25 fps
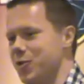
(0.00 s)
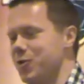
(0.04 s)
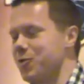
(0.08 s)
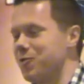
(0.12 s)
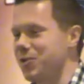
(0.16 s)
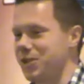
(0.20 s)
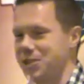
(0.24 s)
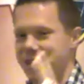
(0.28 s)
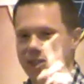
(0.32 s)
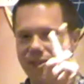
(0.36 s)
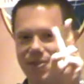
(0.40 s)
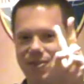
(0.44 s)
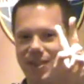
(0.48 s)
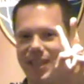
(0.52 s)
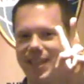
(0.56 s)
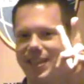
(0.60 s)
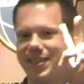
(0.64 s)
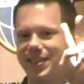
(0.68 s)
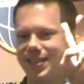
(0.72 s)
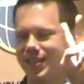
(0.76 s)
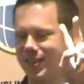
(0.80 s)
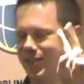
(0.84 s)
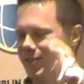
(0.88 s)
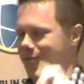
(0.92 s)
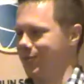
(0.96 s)
For 2
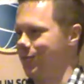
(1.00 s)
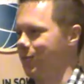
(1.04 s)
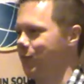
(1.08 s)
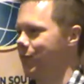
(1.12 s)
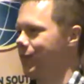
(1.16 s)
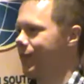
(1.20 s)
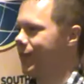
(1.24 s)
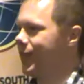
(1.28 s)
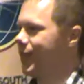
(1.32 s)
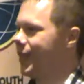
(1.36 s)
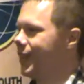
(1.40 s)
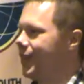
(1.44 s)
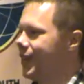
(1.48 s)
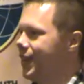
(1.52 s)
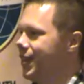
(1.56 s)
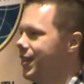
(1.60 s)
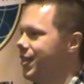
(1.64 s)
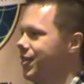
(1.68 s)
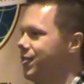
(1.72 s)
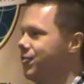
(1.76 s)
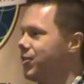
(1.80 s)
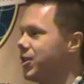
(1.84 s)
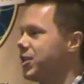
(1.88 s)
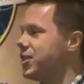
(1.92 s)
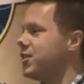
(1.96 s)
reasons.
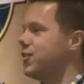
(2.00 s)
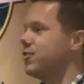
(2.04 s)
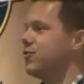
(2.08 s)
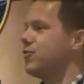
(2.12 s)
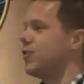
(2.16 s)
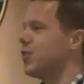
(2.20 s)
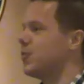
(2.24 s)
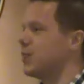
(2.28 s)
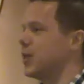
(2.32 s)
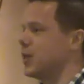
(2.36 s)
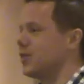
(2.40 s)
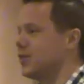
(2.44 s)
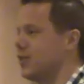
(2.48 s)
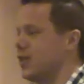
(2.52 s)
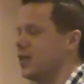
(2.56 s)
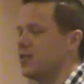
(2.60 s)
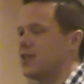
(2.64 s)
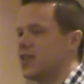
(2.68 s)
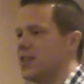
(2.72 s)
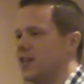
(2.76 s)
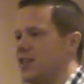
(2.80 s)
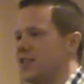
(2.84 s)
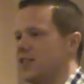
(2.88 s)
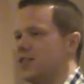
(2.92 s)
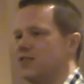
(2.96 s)
First and foremost, those
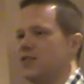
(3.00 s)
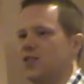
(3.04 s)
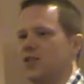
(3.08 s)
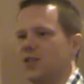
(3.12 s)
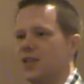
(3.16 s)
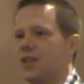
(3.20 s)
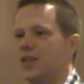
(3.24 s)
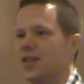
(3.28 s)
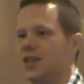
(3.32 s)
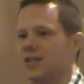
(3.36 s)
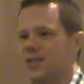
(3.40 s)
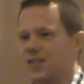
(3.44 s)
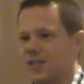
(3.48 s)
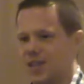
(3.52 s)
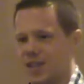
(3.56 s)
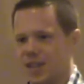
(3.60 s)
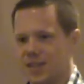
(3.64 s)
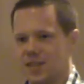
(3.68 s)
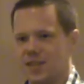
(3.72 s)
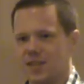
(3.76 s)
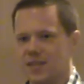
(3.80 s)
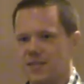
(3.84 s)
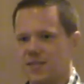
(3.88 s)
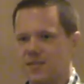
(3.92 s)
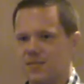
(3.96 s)
guys have done those
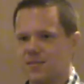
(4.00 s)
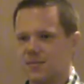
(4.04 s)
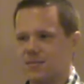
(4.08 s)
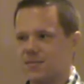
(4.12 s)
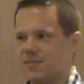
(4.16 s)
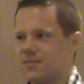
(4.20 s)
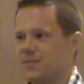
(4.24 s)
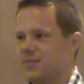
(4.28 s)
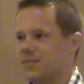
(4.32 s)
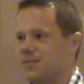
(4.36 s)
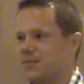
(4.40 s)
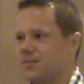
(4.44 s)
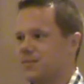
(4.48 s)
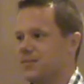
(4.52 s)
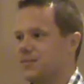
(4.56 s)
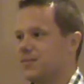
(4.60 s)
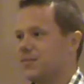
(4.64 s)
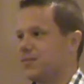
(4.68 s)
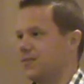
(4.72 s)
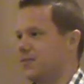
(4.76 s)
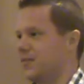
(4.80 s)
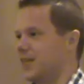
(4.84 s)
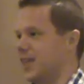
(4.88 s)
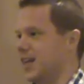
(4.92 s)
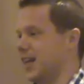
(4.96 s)
things.
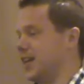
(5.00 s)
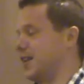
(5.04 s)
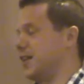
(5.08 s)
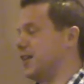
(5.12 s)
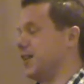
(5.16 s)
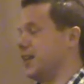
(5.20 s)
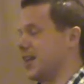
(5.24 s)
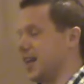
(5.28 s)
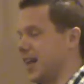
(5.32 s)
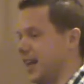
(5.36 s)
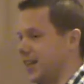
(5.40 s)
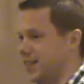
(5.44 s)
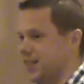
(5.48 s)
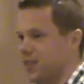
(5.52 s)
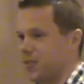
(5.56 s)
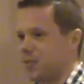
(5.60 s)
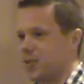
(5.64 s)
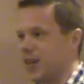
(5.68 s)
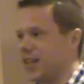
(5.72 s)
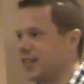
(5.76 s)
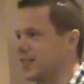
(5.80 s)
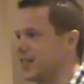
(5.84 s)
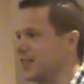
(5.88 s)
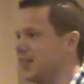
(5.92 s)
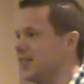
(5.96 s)
And in the case of the
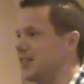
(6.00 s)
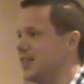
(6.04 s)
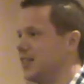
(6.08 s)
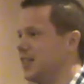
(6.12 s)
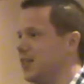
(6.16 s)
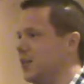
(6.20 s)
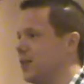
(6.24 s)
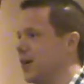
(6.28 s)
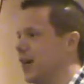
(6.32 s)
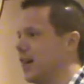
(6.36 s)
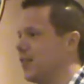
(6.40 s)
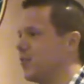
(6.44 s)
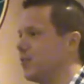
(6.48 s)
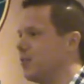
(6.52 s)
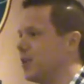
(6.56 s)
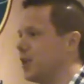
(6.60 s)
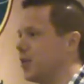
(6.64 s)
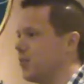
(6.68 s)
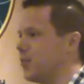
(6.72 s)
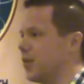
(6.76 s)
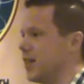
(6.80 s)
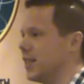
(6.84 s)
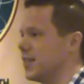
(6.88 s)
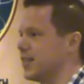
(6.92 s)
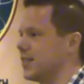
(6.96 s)
presidency, you have to be a
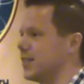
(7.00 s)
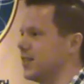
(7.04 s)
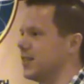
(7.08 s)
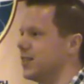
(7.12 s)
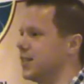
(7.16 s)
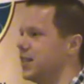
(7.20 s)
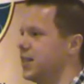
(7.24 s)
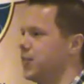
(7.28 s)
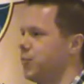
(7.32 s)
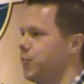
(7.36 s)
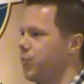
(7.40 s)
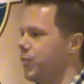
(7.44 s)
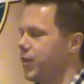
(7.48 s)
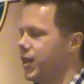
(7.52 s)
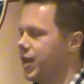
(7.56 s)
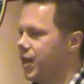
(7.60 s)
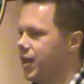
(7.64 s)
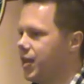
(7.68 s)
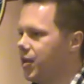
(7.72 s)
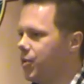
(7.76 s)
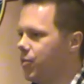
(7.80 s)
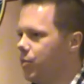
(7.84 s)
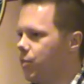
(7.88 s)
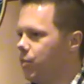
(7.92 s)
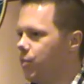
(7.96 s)
president.
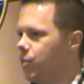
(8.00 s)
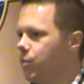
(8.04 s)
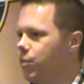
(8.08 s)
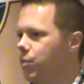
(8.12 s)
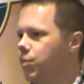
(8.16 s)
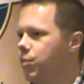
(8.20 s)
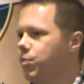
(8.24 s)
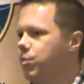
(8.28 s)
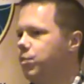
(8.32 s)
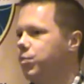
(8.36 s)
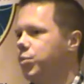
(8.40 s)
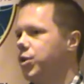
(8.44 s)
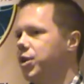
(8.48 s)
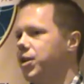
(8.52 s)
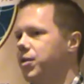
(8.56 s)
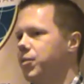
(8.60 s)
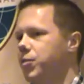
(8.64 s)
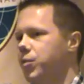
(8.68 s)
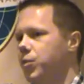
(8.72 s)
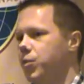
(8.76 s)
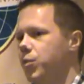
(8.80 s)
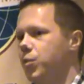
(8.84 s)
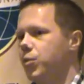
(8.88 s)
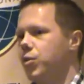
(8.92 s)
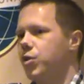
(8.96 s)
But
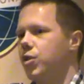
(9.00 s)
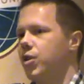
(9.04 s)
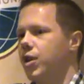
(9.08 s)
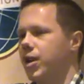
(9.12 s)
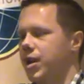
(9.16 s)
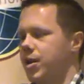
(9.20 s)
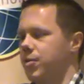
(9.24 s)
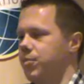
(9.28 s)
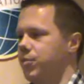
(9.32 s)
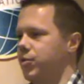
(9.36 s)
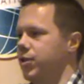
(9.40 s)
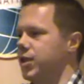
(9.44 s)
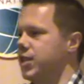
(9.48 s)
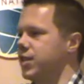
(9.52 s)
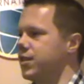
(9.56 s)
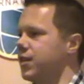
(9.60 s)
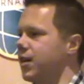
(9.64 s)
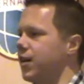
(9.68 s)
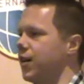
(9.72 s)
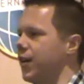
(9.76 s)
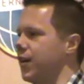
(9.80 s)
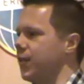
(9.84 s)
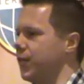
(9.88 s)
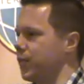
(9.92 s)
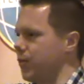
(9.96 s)
we're all at a point in
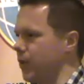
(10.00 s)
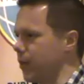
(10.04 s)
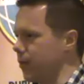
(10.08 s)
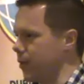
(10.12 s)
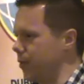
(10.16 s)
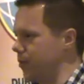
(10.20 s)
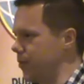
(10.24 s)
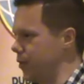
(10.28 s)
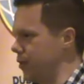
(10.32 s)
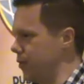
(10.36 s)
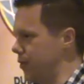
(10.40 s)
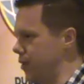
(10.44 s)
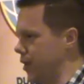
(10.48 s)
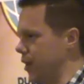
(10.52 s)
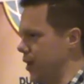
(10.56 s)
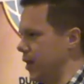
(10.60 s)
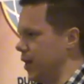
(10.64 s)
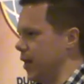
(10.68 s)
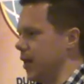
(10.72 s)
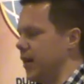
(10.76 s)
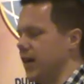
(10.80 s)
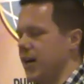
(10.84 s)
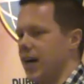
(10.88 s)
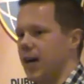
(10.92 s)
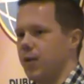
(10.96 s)
our lives where we've moved
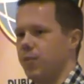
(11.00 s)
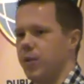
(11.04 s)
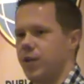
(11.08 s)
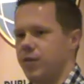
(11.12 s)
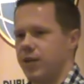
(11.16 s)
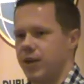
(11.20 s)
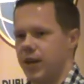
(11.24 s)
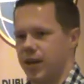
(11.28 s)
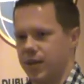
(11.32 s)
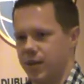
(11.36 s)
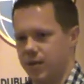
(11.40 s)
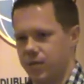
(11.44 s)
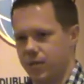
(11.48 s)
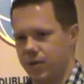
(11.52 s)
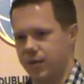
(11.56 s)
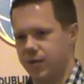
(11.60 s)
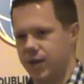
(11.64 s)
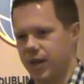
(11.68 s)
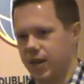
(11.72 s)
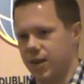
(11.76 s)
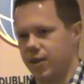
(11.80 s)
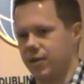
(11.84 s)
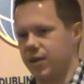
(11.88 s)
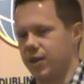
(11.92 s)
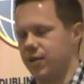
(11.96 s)
on, and we've got
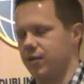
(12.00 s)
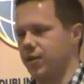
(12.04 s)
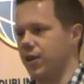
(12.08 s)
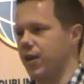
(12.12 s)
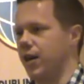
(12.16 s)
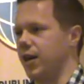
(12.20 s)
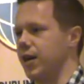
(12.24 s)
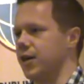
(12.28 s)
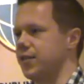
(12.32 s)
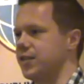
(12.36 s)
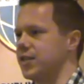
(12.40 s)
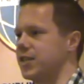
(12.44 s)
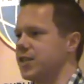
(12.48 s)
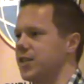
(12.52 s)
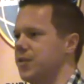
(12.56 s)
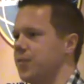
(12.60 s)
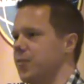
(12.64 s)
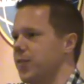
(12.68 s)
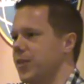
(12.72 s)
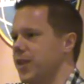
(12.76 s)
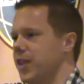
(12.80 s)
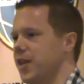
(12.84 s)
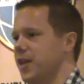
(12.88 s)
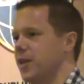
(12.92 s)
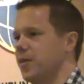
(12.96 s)
our own lives.
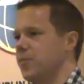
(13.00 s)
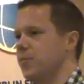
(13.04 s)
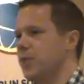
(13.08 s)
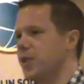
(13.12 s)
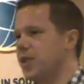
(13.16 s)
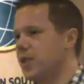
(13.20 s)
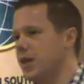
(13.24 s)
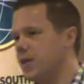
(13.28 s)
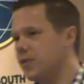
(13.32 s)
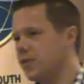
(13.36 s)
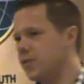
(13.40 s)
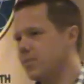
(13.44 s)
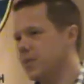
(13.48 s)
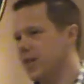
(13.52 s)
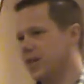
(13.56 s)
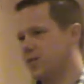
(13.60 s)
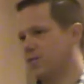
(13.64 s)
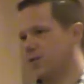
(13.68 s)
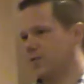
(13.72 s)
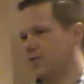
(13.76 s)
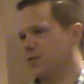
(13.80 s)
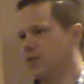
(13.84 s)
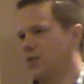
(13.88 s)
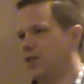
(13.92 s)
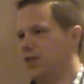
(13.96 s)
But those men
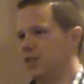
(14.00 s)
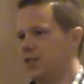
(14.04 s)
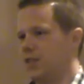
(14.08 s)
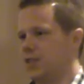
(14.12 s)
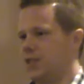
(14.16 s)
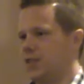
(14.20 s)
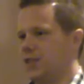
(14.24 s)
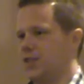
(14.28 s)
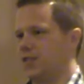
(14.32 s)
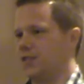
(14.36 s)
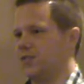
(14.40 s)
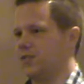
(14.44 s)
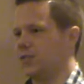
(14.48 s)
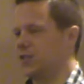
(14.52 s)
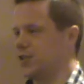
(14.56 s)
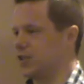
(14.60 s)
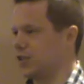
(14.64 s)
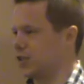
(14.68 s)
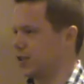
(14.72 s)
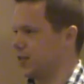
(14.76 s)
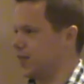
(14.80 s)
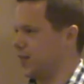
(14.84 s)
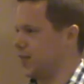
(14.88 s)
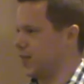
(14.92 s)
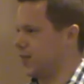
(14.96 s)
were flawed too,
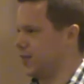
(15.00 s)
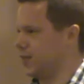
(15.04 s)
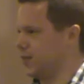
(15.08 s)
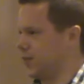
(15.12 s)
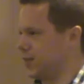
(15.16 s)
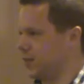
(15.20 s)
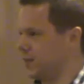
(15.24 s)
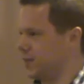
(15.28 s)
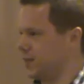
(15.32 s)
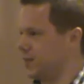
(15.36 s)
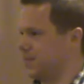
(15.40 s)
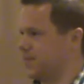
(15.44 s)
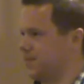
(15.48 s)
just like us.